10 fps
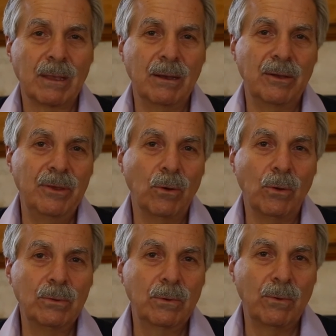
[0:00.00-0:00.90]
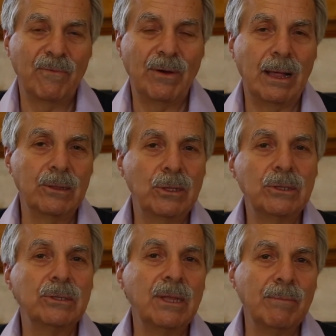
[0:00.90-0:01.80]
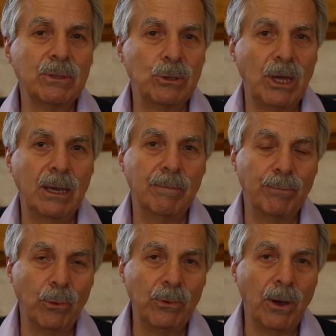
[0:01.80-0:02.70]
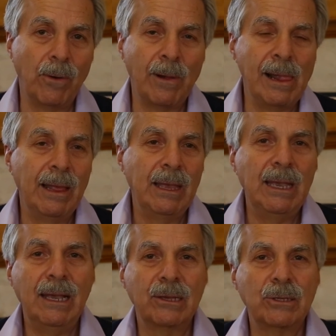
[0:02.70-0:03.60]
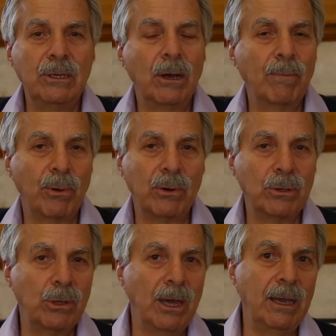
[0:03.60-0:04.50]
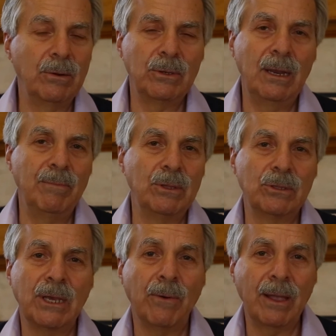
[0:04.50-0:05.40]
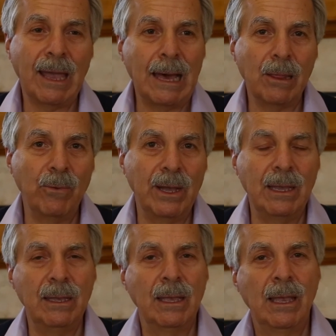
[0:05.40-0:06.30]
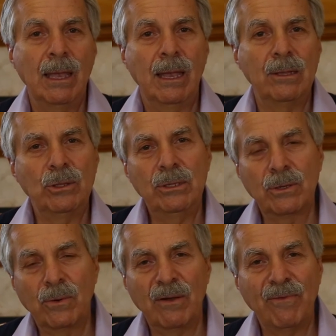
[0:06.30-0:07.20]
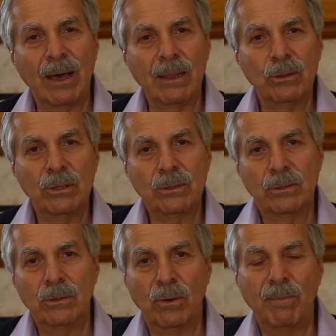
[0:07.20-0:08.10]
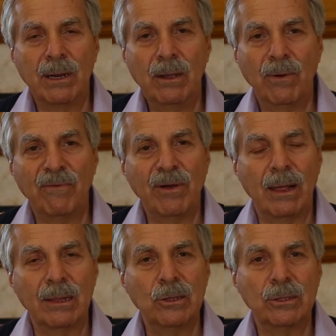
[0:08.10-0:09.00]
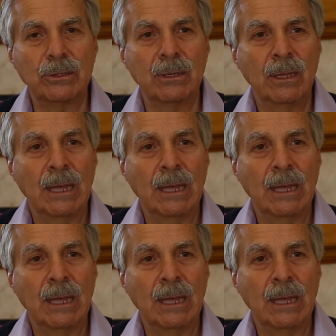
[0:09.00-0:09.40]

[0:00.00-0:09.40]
Uh, the old graphologist, his name is Jacob Bruno. He has a young protege, her name is Sarah Calloway, and she's a graphologist, you know, budding graphologist,